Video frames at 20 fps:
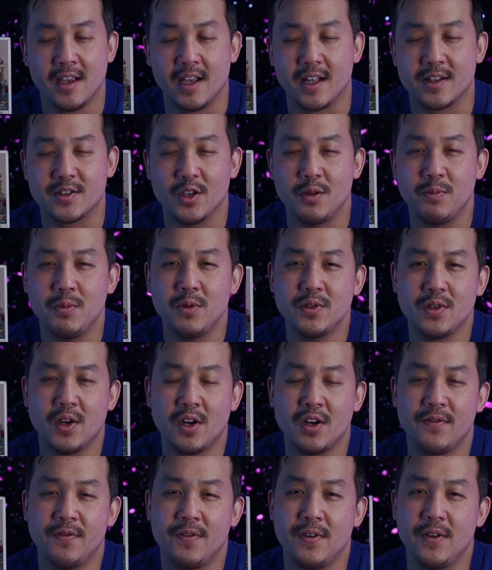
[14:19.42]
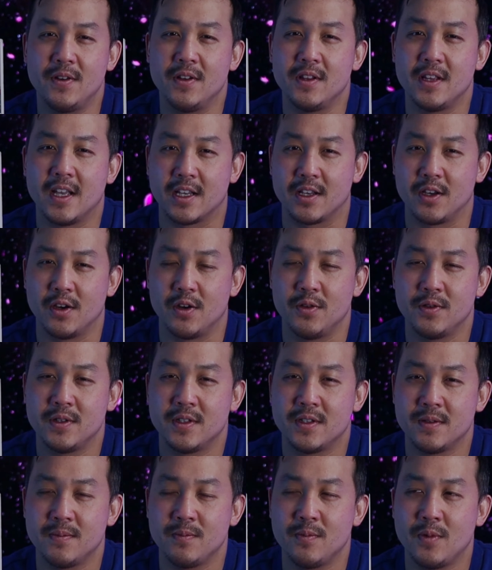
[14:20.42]
It's almost hard for you to let go in
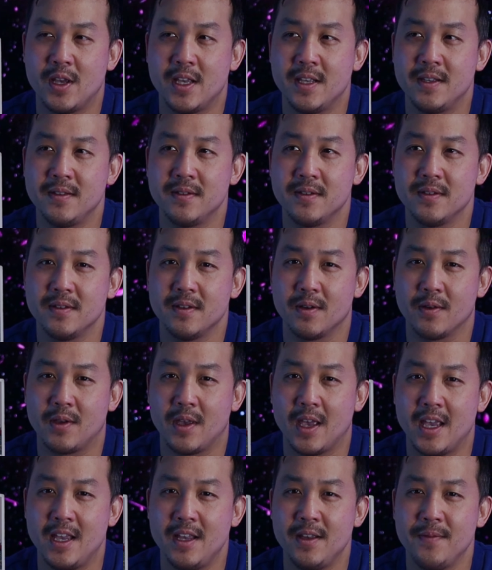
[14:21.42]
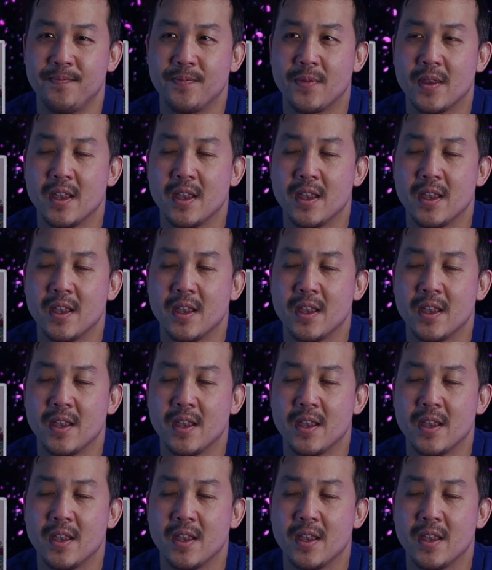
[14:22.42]
some ways, okay?